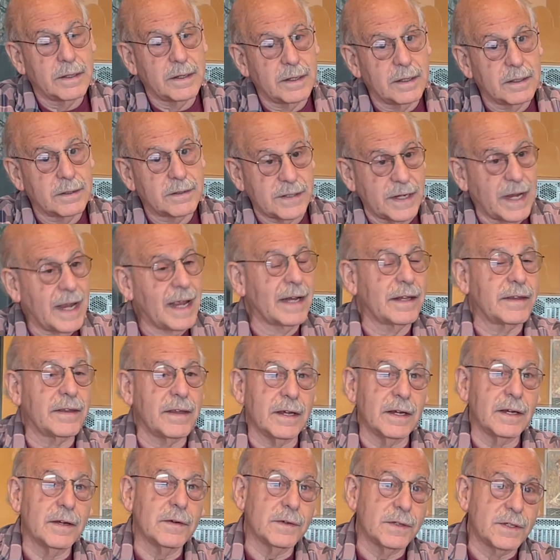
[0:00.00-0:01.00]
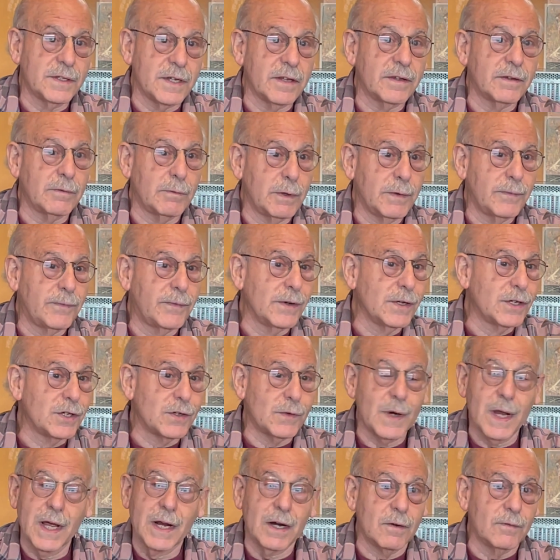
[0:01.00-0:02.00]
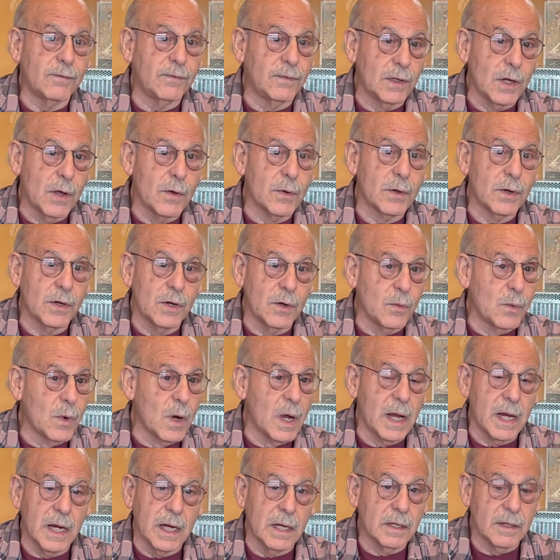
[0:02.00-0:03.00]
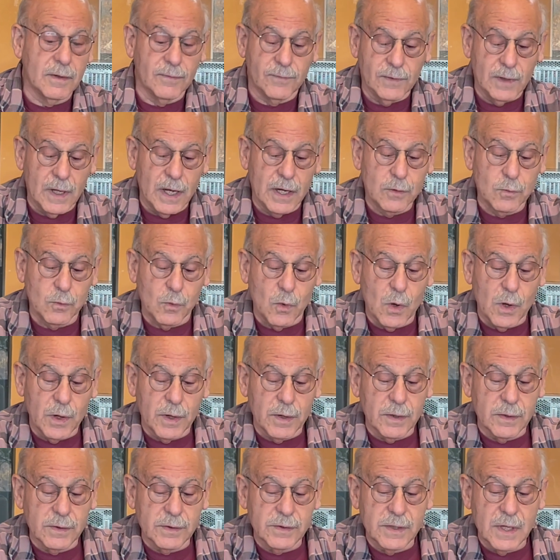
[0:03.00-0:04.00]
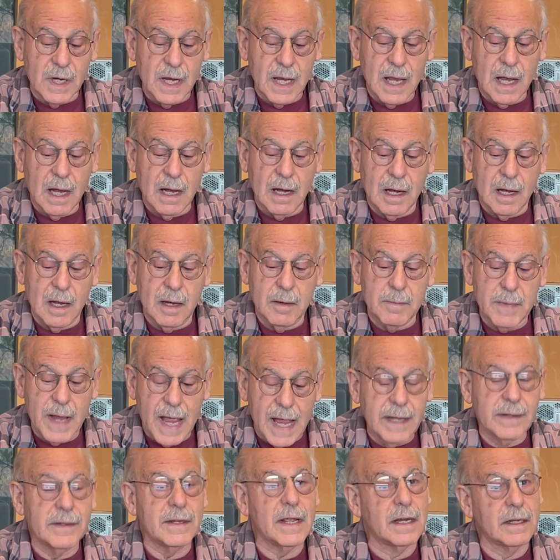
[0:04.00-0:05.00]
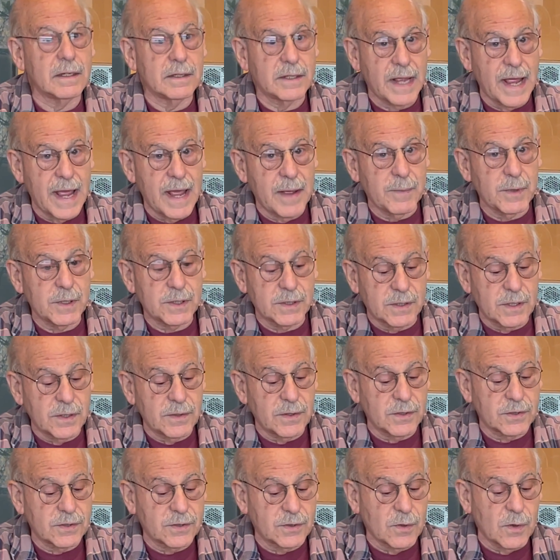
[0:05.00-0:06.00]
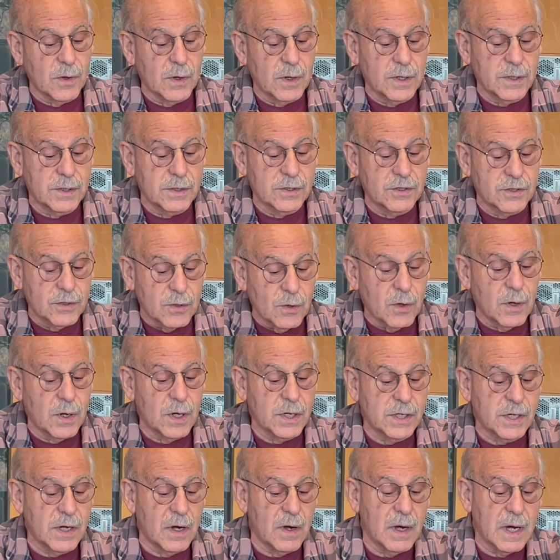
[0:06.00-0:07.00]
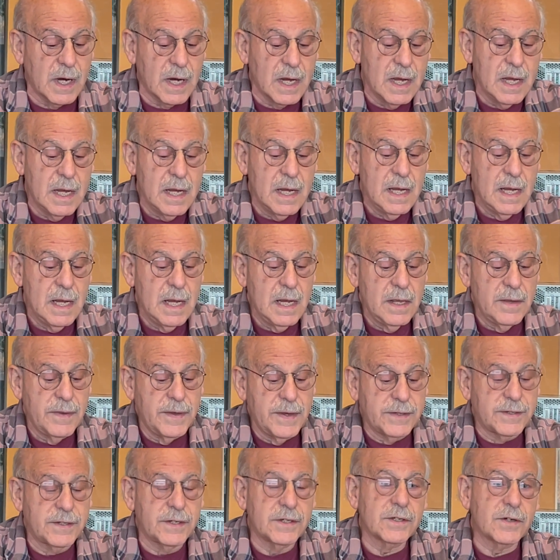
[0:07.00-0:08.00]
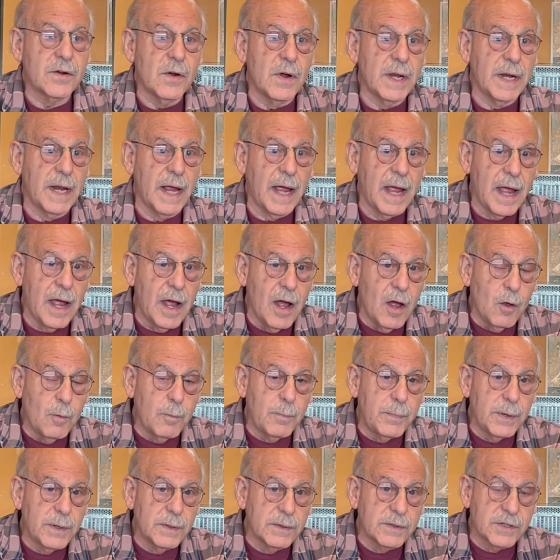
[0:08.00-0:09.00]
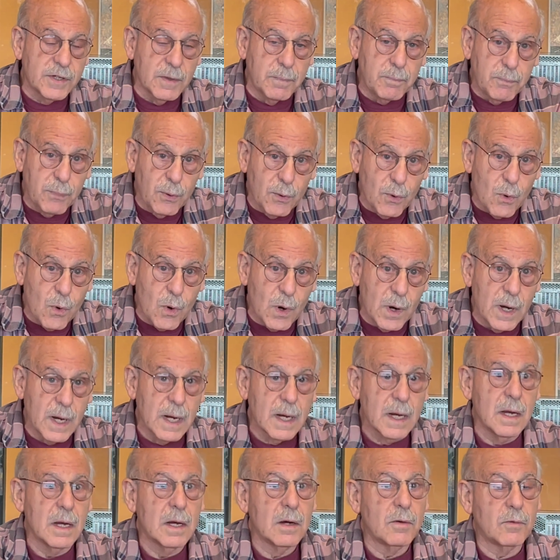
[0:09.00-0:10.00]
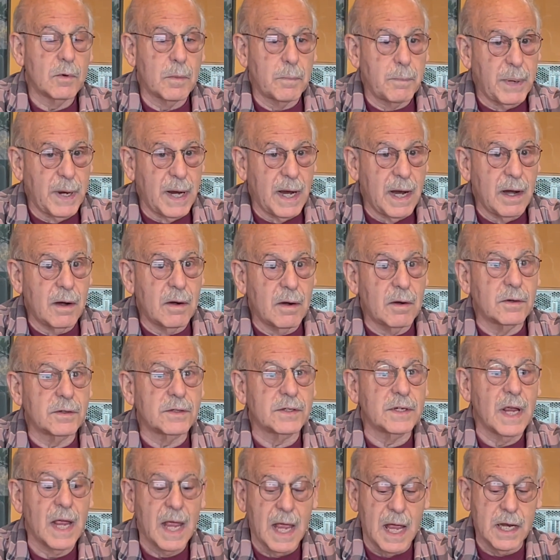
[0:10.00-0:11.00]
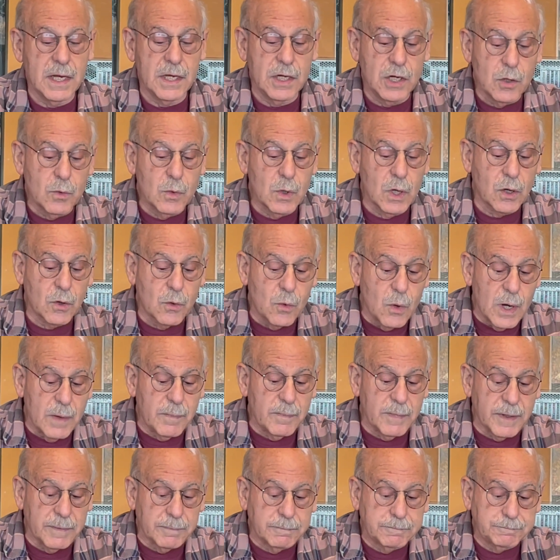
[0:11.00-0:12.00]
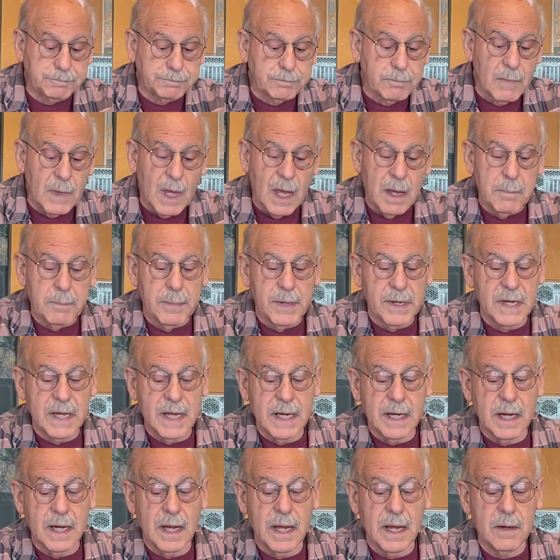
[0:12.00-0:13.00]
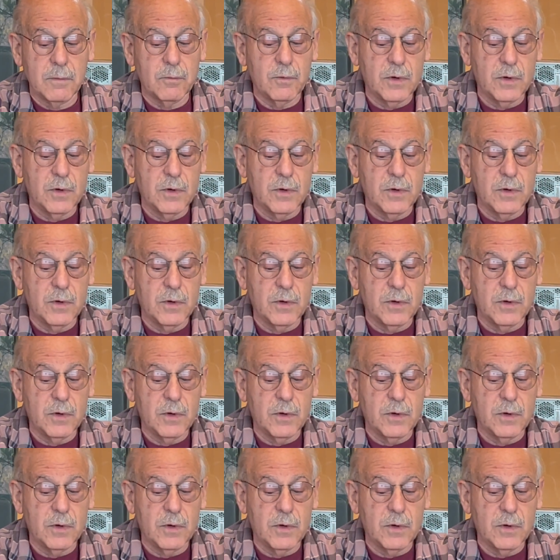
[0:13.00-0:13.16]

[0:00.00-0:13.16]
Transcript: the sad thing is that the refrigerator floated away in the floodwaters um, and then damage to the storage area. This is going to help support repairs and new equipment, begin a